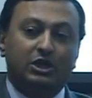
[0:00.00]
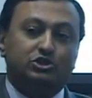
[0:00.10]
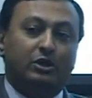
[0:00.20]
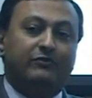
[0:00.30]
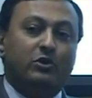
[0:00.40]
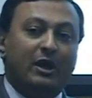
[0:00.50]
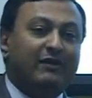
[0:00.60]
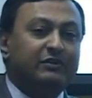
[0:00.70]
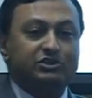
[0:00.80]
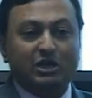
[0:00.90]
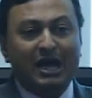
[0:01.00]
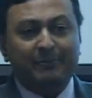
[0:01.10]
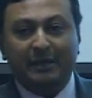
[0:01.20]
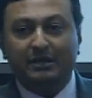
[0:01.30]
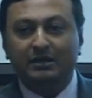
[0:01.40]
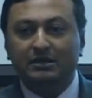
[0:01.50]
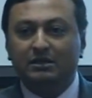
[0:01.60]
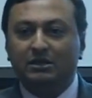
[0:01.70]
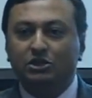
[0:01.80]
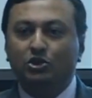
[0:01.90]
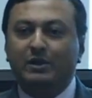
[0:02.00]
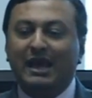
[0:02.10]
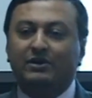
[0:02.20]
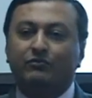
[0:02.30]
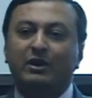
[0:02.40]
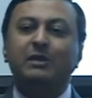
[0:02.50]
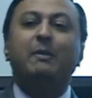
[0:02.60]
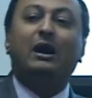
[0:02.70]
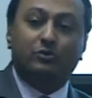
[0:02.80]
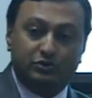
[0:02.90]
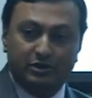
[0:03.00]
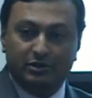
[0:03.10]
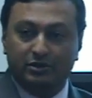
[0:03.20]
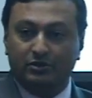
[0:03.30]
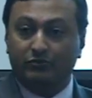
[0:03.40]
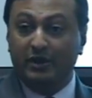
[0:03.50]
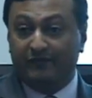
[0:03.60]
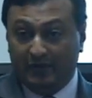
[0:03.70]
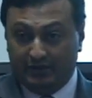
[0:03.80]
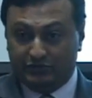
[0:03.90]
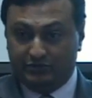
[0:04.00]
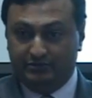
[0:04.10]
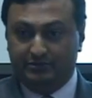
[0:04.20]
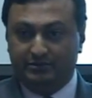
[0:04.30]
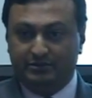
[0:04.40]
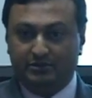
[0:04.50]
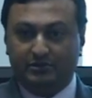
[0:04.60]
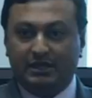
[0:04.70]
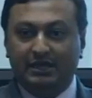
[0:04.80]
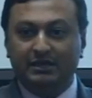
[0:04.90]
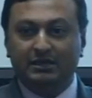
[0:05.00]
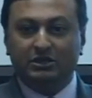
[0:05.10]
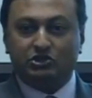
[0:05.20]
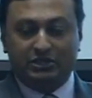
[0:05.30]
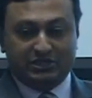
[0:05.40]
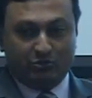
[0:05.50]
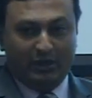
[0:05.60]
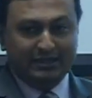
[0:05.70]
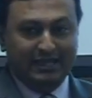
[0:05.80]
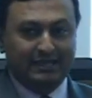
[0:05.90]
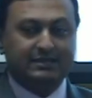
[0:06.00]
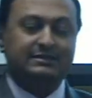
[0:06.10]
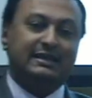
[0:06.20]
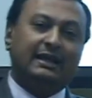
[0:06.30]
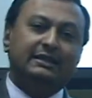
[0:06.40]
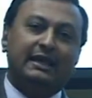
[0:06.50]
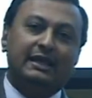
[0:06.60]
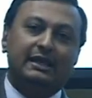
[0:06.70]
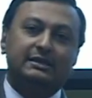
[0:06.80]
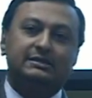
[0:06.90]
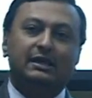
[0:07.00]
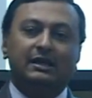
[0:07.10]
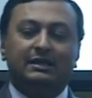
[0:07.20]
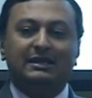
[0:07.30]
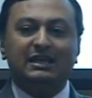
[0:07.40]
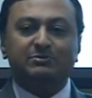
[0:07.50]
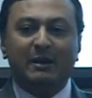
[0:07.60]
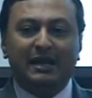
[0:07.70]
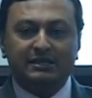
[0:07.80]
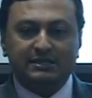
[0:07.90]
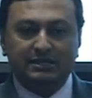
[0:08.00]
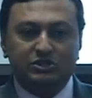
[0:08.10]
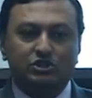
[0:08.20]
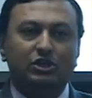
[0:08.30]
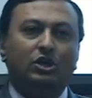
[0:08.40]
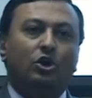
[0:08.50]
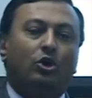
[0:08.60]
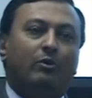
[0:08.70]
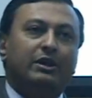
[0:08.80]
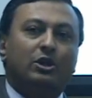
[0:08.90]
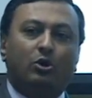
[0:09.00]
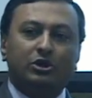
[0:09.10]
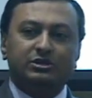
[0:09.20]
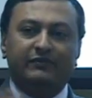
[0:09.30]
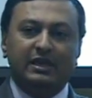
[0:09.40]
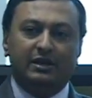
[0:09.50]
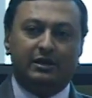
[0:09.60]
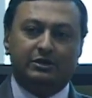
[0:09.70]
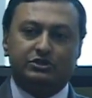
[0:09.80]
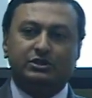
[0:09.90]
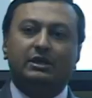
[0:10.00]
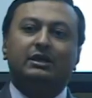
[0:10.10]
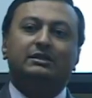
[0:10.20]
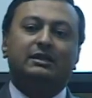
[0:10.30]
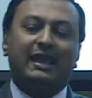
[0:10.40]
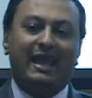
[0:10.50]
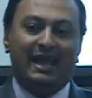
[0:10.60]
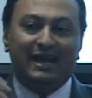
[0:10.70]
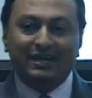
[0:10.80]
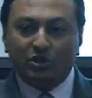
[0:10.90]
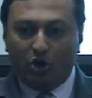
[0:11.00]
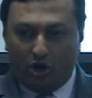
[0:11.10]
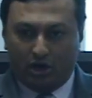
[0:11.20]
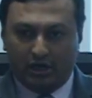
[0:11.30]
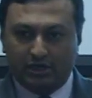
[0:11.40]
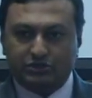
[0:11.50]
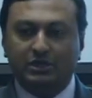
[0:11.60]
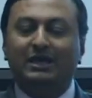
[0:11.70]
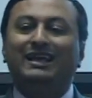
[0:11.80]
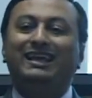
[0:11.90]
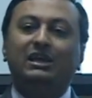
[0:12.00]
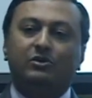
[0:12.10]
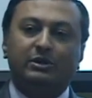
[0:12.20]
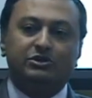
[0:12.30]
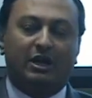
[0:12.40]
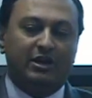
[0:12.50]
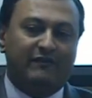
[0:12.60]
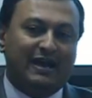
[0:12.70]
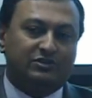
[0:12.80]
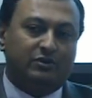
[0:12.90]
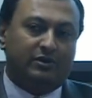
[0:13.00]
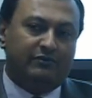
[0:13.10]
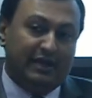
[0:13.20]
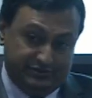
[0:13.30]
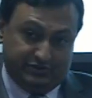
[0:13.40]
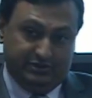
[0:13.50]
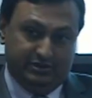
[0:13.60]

So if you ever stop it, you get rebound reflux. Okay? So that's one thing. Second thing is, these medicines, over the course of years, can cause increased cardiovascular risk.